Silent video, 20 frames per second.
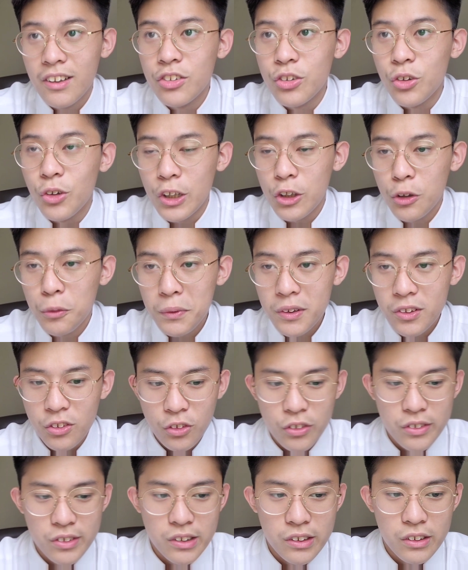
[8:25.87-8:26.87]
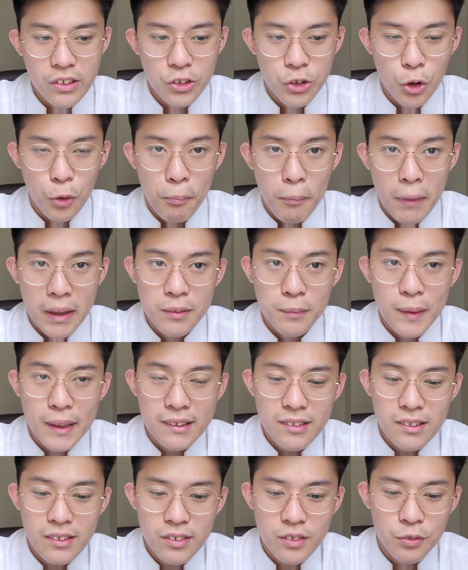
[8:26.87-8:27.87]
So economics consider your
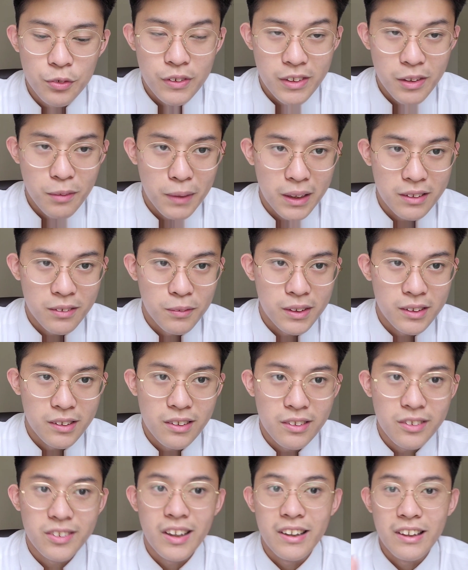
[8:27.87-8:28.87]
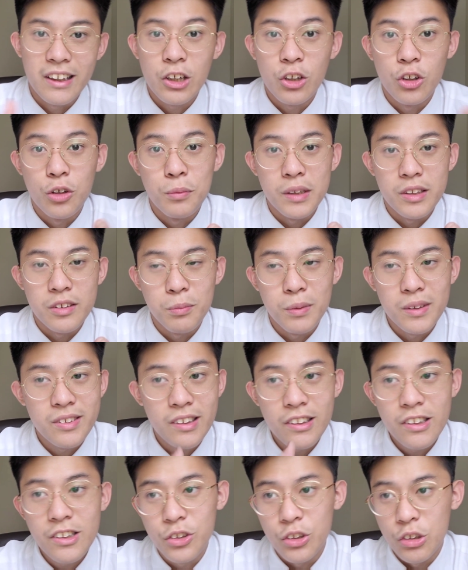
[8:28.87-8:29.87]
mathematics, further mathematics, and economics,
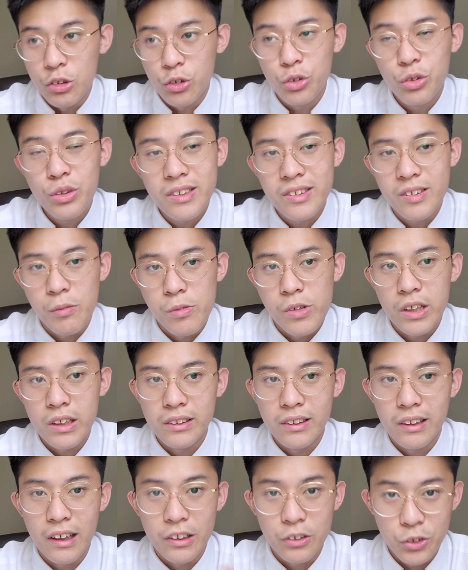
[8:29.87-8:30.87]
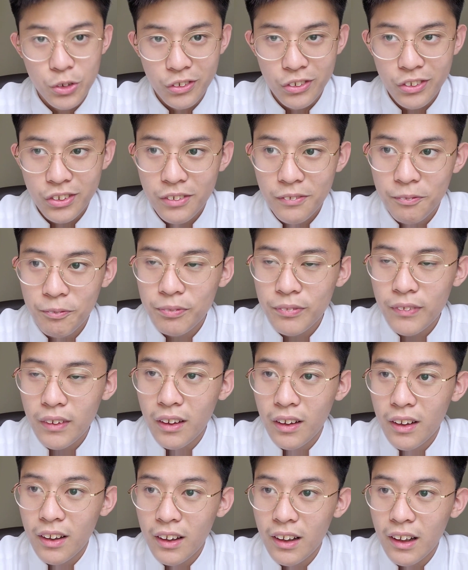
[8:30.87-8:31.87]
basically the three subjects that I took,
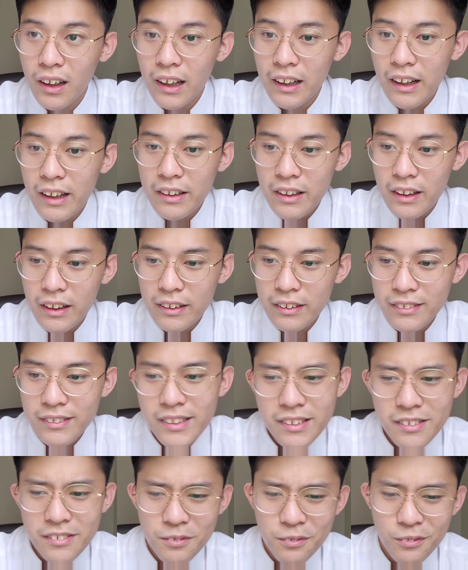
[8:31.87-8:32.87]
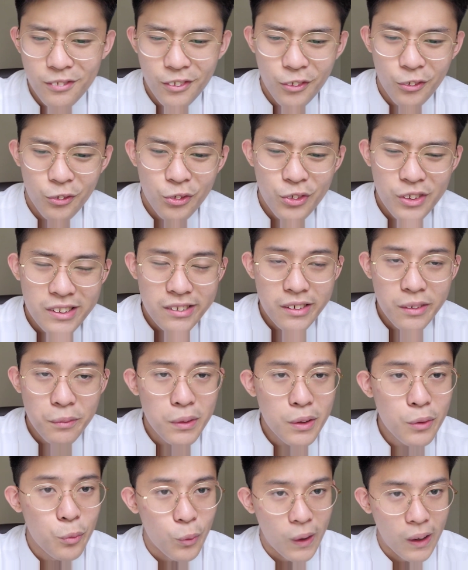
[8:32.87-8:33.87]
and I did
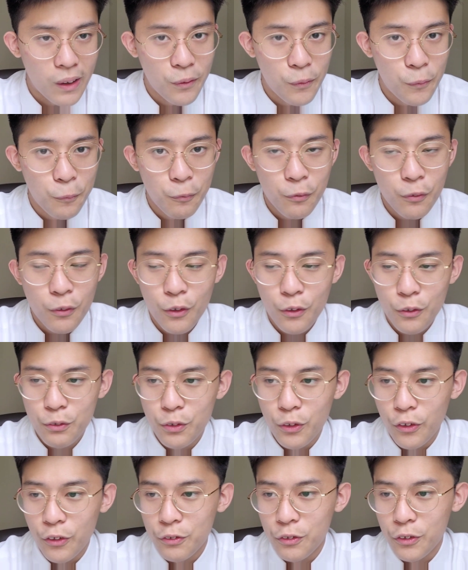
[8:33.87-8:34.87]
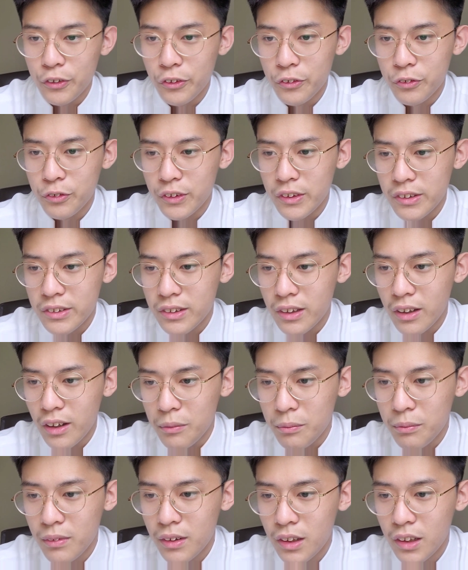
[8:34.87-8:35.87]
reasonably well for this
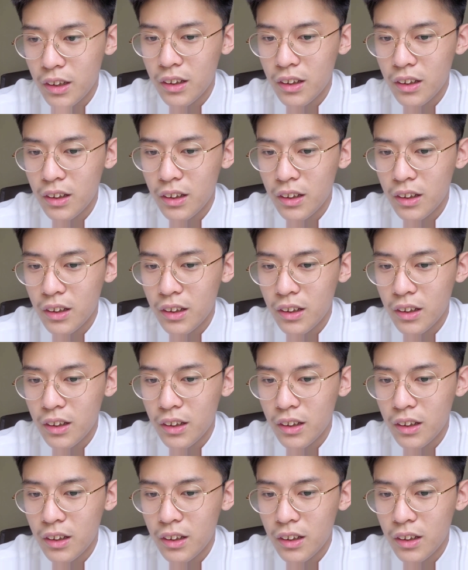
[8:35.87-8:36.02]
time.